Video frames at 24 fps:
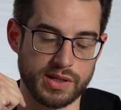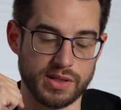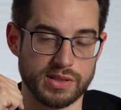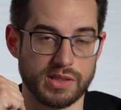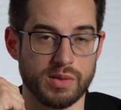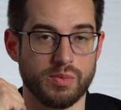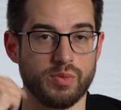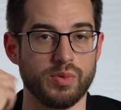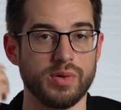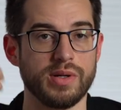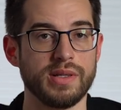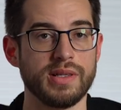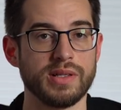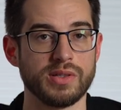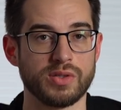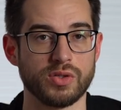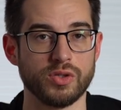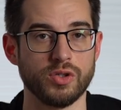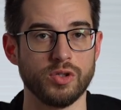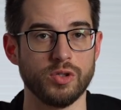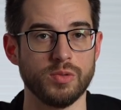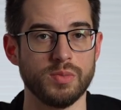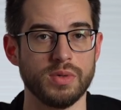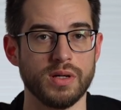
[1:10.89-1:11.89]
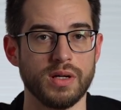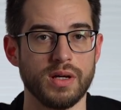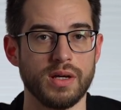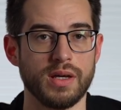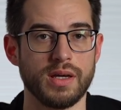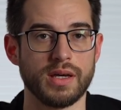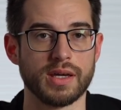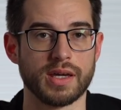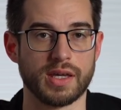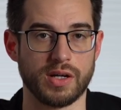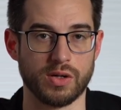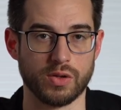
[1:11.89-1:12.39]
because the breathing tube
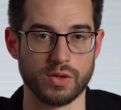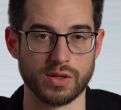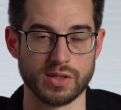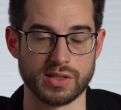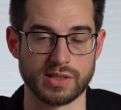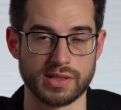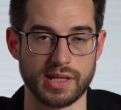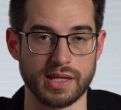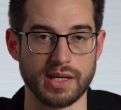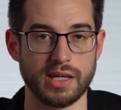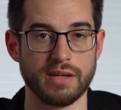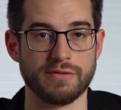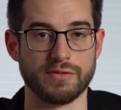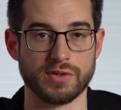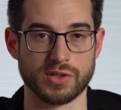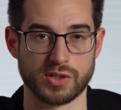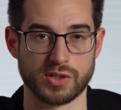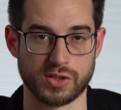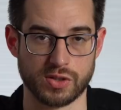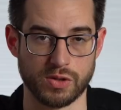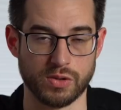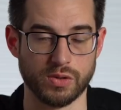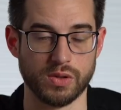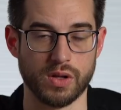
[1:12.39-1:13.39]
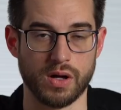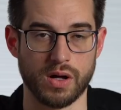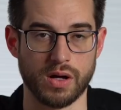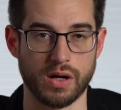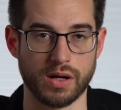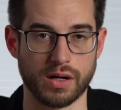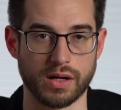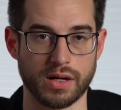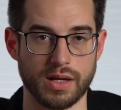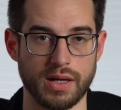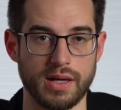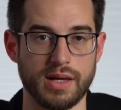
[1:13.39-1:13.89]
can only stay in for so
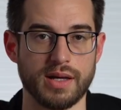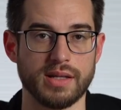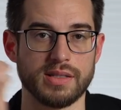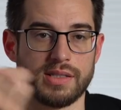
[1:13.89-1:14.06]
long.